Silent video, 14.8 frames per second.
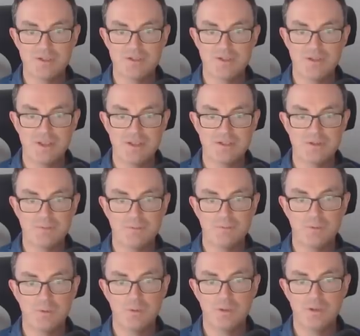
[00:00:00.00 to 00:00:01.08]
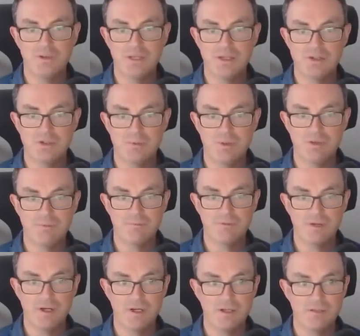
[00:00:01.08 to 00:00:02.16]
So that's a 4, and that should be a
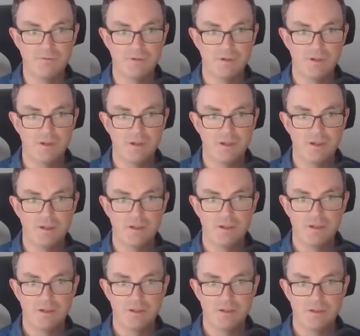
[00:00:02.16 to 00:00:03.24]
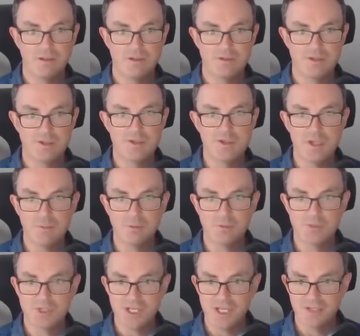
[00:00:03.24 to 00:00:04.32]
5. Let's just double
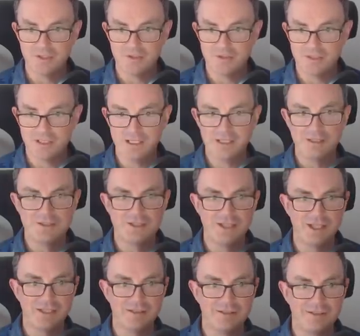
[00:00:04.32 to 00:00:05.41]
check and click tick.